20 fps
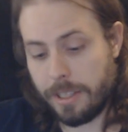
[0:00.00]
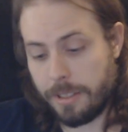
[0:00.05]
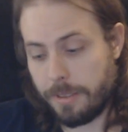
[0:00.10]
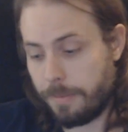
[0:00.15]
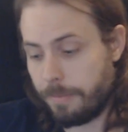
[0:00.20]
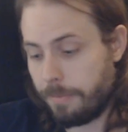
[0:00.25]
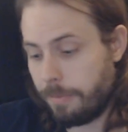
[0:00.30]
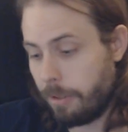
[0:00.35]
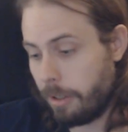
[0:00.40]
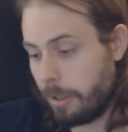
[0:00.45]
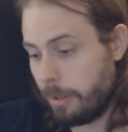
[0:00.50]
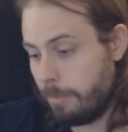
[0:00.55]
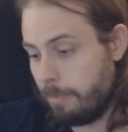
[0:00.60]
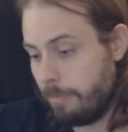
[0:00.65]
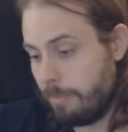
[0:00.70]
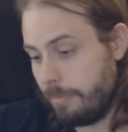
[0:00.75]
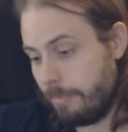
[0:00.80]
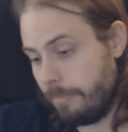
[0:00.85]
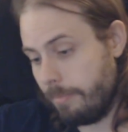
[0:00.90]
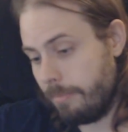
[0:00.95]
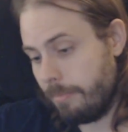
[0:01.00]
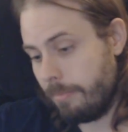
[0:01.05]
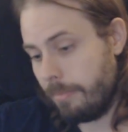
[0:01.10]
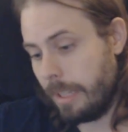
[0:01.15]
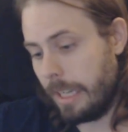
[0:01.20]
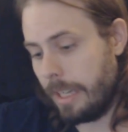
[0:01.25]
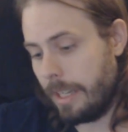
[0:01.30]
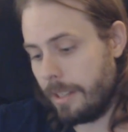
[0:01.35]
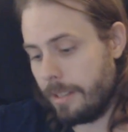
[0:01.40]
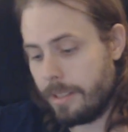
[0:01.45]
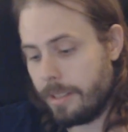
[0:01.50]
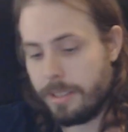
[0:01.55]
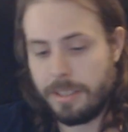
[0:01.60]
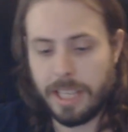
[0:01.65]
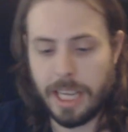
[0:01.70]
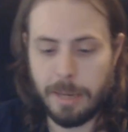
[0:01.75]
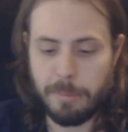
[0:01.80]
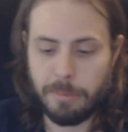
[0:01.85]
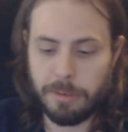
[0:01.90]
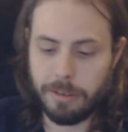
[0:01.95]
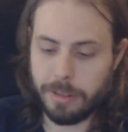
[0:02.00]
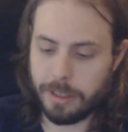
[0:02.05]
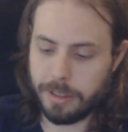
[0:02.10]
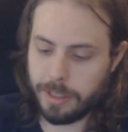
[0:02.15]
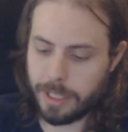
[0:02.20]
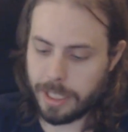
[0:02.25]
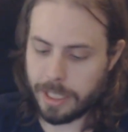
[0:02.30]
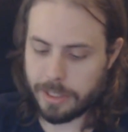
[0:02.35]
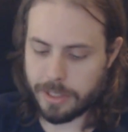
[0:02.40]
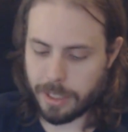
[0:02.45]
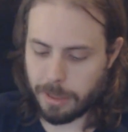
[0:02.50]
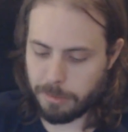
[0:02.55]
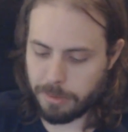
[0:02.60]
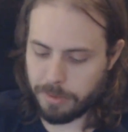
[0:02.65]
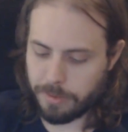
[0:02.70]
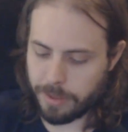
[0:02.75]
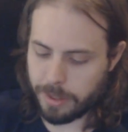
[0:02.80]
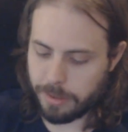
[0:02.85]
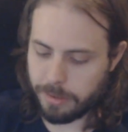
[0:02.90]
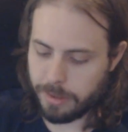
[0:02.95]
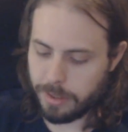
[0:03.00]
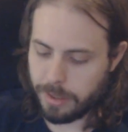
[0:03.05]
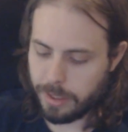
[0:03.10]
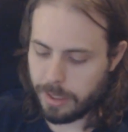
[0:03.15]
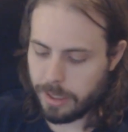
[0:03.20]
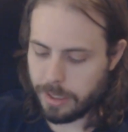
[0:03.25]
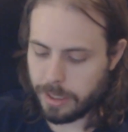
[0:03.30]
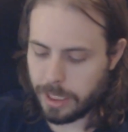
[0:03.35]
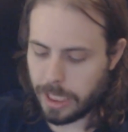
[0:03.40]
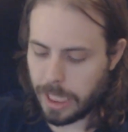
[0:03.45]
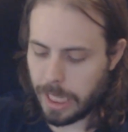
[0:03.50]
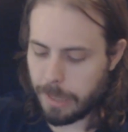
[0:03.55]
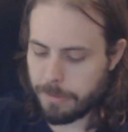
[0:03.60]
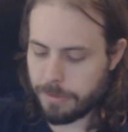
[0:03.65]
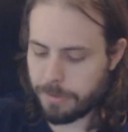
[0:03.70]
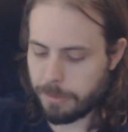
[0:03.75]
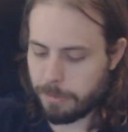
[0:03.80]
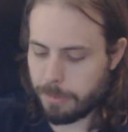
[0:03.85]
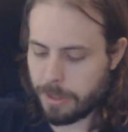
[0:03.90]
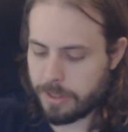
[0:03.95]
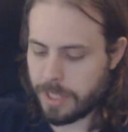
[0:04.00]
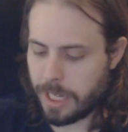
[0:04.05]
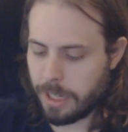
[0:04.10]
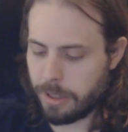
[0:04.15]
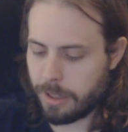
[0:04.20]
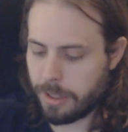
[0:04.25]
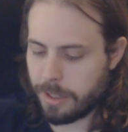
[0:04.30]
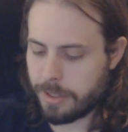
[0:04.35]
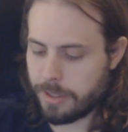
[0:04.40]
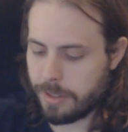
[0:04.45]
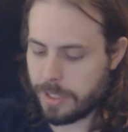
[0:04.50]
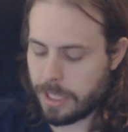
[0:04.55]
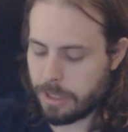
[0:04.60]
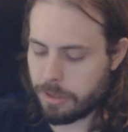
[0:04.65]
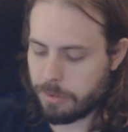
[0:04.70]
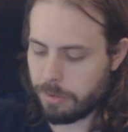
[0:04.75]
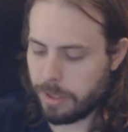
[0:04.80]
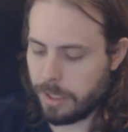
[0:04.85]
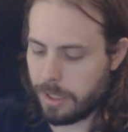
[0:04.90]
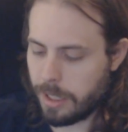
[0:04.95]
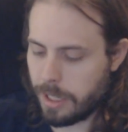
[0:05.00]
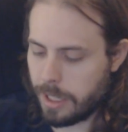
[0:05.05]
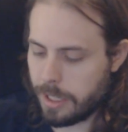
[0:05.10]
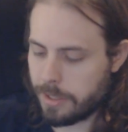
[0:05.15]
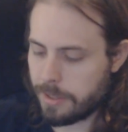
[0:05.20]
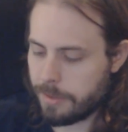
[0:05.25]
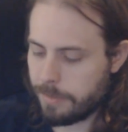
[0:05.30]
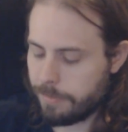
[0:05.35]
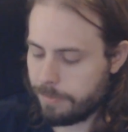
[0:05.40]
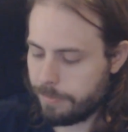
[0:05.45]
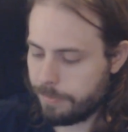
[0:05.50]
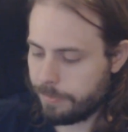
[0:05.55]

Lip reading: It's firm and stable, unlike some of the games from this era, so that's really nice.